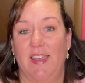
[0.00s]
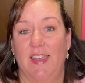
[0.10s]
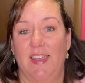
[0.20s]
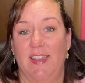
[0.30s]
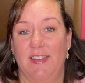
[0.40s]

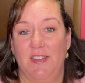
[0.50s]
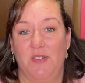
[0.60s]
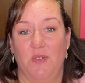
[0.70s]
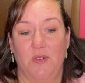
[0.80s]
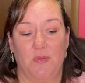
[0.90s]
and
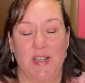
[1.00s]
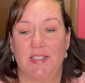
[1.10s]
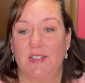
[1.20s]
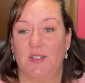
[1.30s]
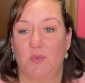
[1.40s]
your
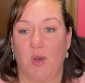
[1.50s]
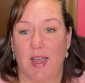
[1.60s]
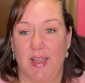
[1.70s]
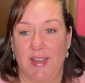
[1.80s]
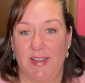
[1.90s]
reasons
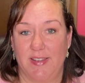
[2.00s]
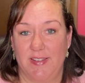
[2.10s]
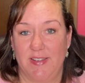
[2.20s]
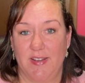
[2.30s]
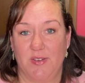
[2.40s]
why,
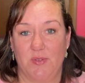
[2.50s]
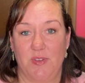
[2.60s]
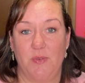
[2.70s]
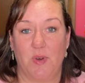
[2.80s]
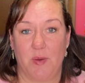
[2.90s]
you know,
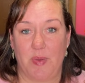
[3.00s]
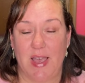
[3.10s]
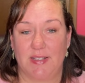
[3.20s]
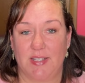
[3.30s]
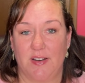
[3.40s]
you want to
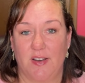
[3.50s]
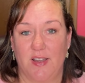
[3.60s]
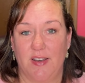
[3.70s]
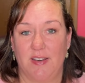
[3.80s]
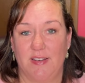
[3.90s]
pass it
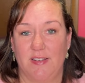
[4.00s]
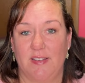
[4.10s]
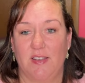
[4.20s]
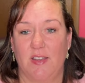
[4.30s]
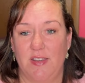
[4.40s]
on.
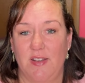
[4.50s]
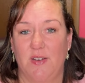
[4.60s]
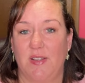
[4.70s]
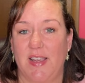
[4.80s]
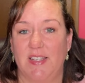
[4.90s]
You know,
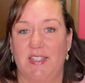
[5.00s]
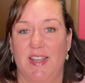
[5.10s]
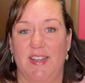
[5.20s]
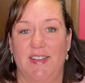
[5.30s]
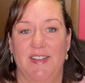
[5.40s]
like I
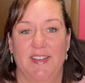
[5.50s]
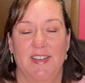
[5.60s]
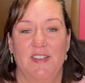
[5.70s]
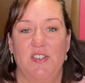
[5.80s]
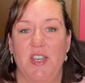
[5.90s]
said,
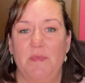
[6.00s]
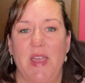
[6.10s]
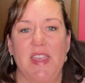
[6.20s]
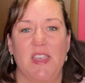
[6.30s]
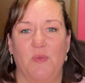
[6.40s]
she
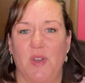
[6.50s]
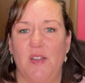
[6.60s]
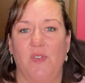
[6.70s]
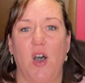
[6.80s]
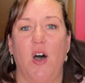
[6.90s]
may get rid
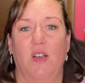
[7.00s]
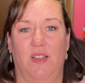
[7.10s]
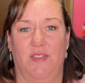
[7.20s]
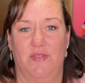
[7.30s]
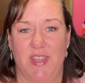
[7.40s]
of all
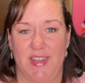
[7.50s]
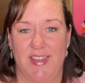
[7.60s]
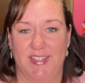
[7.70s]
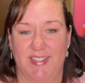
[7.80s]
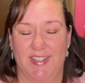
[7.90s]
of
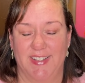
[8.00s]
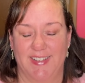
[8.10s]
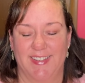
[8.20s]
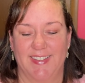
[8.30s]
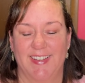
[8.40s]
these.
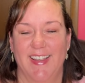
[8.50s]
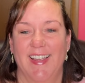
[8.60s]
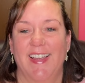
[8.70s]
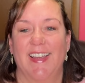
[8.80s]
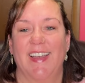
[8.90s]

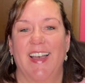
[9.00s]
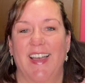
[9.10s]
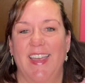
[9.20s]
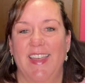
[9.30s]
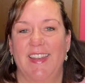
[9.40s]

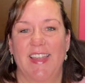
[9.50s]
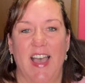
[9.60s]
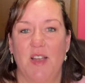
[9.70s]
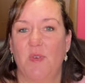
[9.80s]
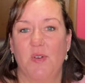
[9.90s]
And
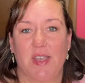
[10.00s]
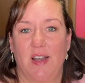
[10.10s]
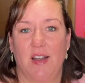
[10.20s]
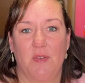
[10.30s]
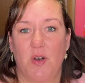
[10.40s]
I won't
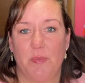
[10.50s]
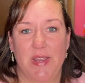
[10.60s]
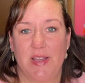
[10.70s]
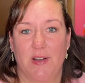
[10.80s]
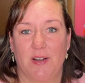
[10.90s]
care. I won't be
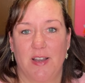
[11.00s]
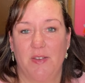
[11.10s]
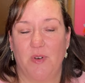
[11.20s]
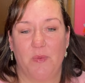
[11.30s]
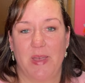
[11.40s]
here. It
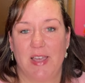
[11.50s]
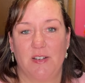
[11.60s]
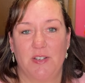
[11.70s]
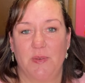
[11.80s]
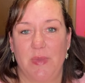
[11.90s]
won't
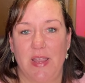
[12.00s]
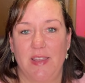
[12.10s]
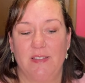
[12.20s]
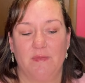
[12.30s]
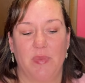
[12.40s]
matter to
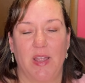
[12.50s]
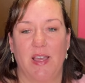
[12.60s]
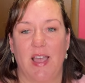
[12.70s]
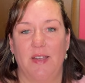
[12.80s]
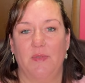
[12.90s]
me, but
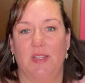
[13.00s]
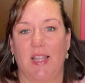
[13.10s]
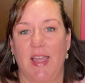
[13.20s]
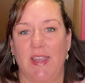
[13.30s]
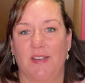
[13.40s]
I would
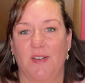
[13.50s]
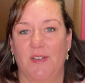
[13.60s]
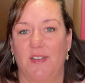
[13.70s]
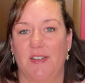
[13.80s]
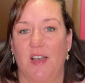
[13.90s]
like her
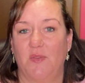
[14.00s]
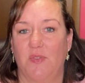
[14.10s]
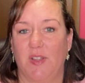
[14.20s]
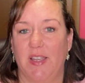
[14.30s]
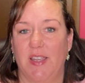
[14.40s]
to
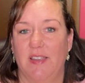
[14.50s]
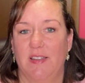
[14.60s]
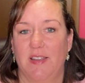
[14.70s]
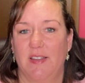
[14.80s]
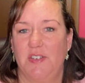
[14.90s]
hopefully
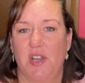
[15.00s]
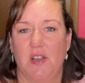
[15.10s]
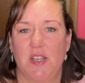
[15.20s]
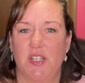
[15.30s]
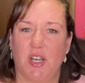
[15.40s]

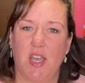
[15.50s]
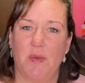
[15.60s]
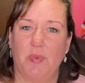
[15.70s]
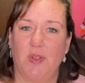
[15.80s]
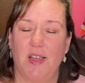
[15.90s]
cherish a
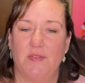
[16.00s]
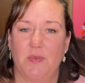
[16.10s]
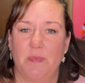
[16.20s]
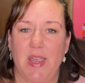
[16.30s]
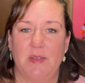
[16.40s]
couple of
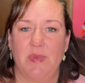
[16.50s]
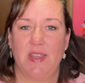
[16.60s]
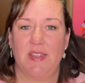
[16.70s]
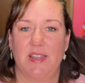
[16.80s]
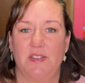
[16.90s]
them
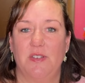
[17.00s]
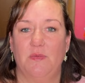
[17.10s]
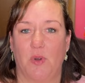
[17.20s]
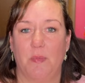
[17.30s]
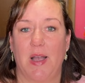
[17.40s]
maybe that
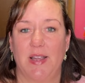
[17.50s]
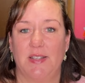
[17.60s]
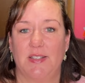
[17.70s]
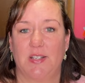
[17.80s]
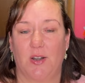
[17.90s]

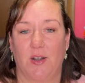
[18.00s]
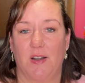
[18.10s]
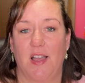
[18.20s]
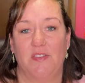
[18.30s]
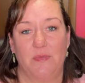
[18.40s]
reminds
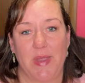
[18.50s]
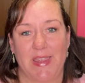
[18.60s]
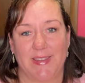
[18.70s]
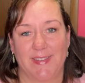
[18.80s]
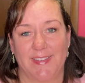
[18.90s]
her of
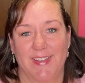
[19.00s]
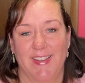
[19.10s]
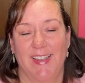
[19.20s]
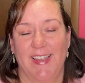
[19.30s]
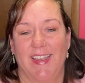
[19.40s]
me.
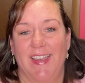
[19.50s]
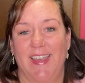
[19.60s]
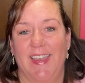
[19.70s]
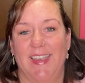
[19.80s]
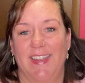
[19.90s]

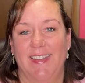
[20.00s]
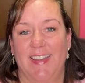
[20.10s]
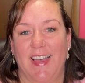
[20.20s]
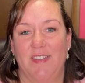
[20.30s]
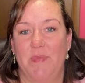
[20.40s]
And
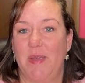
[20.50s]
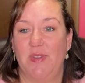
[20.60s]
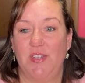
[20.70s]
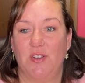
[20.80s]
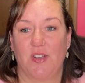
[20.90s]

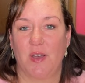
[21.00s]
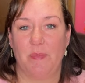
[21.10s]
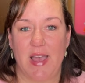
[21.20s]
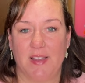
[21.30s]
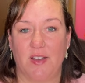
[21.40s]
maybe she'll come
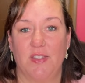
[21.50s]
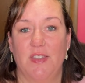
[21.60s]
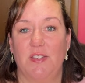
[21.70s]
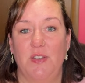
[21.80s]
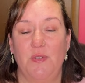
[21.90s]
back on
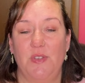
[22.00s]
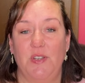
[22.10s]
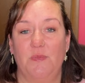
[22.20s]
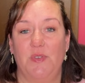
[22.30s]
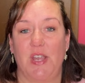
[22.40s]
this
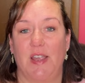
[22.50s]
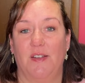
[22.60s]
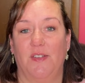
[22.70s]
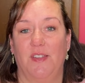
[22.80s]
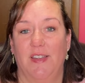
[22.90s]
YouTube
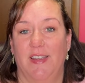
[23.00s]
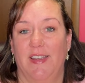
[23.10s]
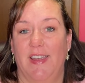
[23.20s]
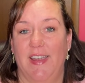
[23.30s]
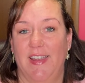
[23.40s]
channel
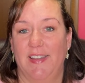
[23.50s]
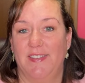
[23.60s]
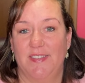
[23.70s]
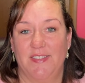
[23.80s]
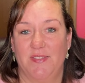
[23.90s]

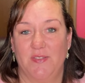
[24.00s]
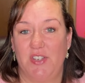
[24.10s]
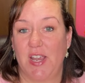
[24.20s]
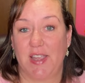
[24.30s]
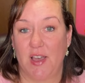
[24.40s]
and
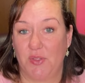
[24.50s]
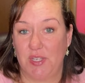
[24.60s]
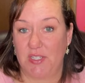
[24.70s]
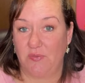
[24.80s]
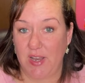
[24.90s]
check out
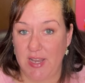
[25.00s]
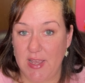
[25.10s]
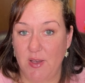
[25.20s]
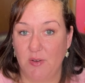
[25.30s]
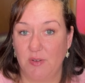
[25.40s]
this
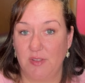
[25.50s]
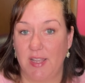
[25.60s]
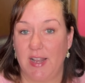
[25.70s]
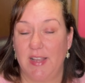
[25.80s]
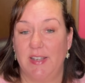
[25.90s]
video
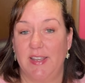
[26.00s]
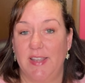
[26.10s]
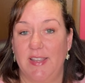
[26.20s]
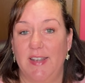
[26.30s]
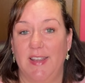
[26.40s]
that I
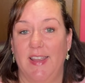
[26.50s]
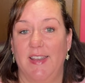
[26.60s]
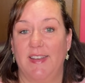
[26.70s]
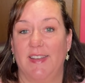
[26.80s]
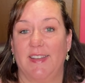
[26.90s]
did
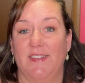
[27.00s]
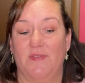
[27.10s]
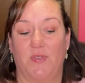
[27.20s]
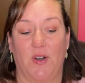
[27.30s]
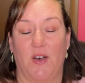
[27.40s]
and
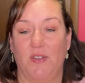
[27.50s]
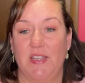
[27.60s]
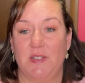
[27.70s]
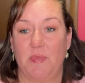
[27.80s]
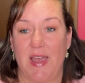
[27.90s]
for all
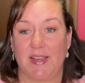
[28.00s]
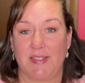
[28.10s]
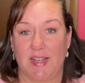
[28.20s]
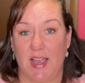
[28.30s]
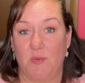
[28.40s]
these bags
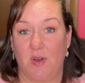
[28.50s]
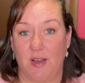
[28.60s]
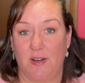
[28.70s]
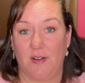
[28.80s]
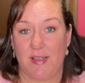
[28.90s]
that I
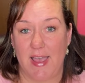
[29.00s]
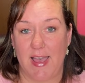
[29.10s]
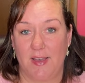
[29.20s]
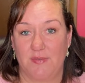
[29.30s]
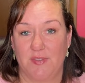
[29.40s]
want her to
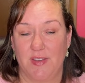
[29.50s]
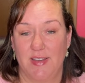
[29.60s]
have.